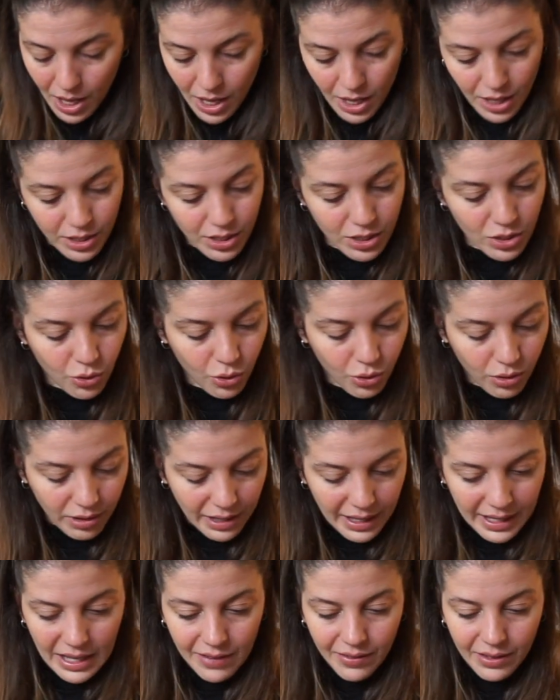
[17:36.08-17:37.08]
So
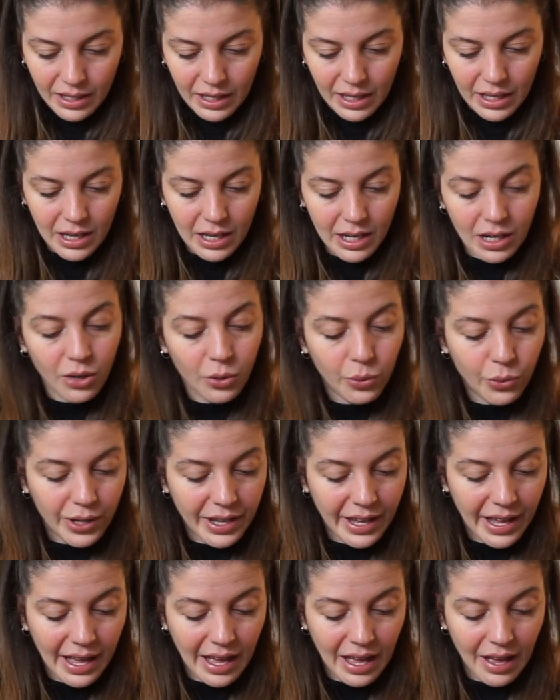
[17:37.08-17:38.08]
even here we
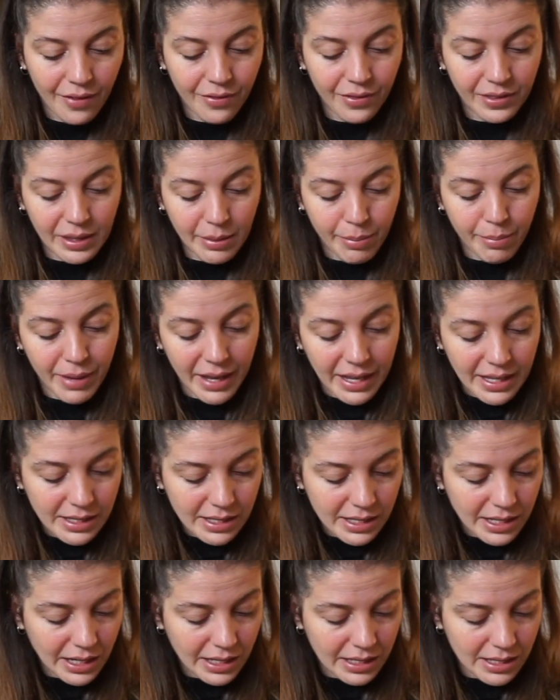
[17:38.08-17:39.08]
have the
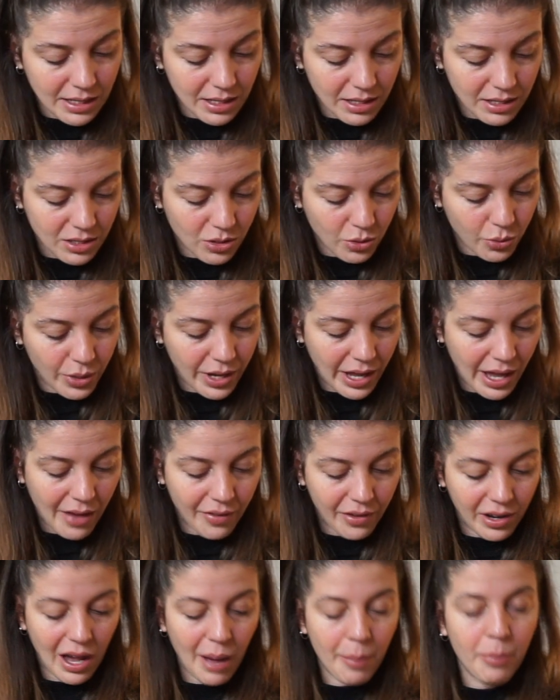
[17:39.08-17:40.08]
basics. So we have
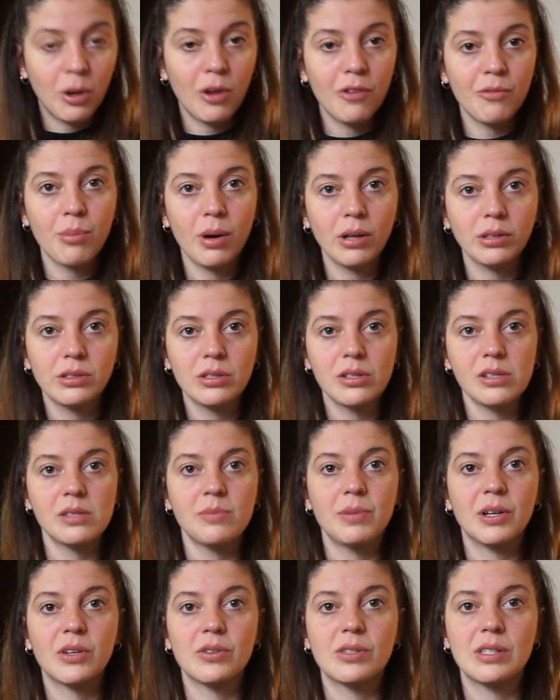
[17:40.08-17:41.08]
a couple of bottles
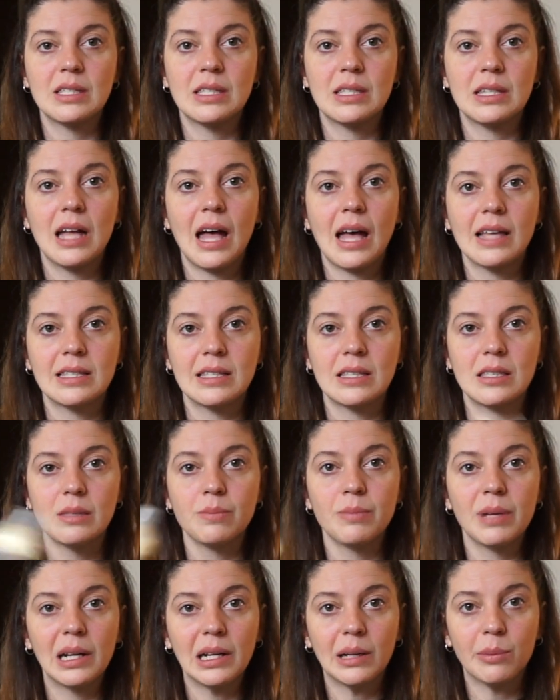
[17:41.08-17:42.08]
because he still has his
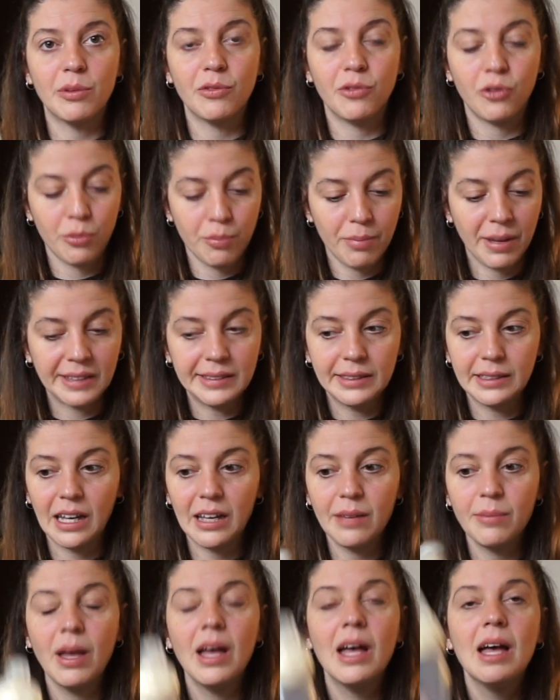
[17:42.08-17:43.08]
milk before
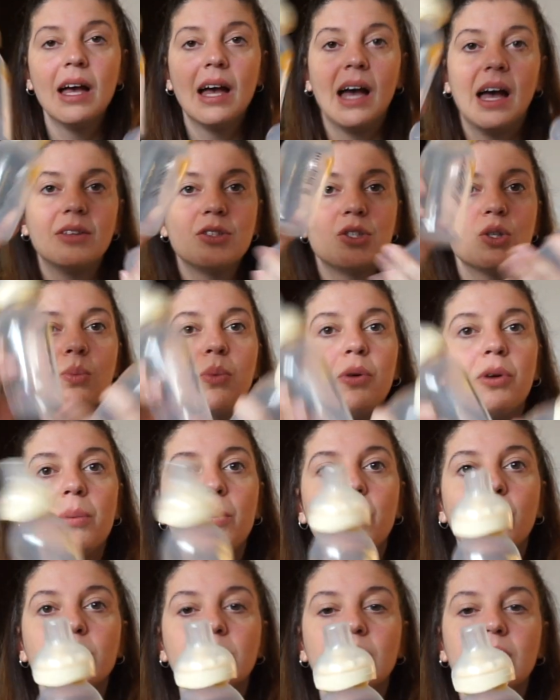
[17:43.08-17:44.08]
bedtime, and super
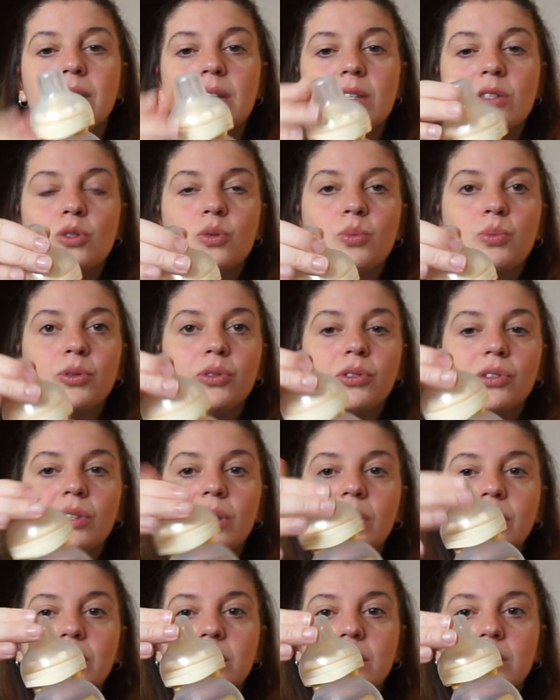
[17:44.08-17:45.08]
important is to put this